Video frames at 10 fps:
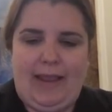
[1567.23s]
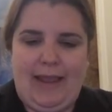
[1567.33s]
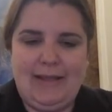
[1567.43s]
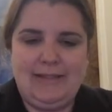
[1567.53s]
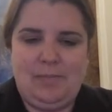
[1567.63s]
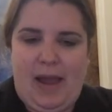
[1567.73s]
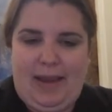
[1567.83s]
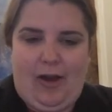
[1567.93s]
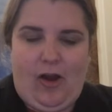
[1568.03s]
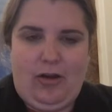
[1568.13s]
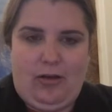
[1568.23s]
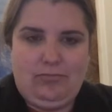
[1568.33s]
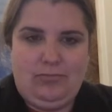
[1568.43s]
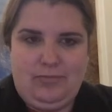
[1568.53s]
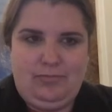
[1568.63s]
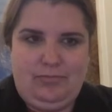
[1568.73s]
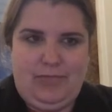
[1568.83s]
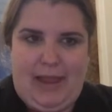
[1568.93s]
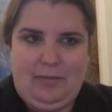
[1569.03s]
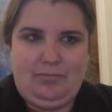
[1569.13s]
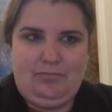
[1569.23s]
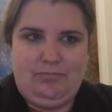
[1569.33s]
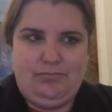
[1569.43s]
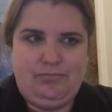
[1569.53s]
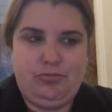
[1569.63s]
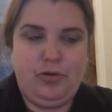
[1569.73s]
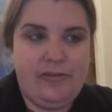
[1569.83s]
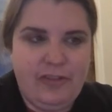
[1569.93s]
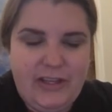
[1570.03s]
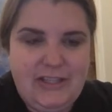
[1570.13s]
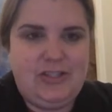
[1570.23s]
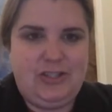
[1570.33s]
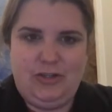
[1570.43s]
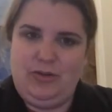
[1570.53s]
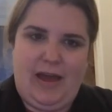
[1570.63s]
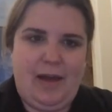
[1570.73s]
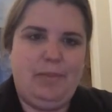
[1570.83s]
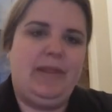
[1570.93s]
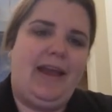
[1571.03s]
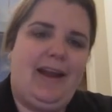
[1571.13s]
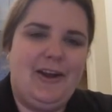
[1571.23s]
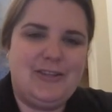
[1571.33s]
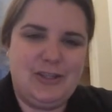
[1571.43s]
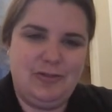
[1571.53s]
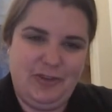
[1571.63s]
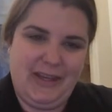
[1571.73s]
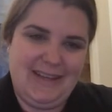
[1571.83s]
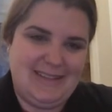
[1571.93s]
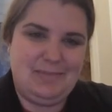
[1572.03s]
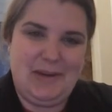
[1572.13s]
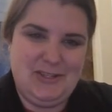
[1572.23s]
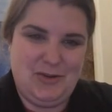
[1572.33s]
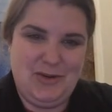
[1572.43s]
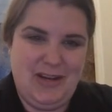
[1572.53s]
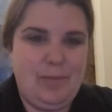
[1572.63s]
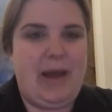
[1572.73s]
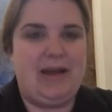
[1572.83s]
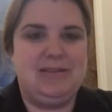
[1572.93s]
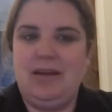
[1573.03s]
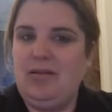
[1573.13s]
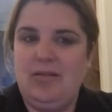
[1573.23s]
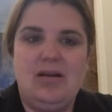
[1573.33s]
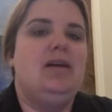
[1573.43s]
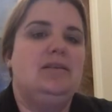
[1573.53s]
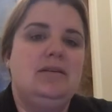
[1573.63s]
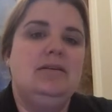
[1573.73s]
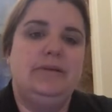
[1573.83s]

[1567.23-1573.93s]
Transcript: it's my like privilege to do that. But like, I also feel like it's my duty to pass that on.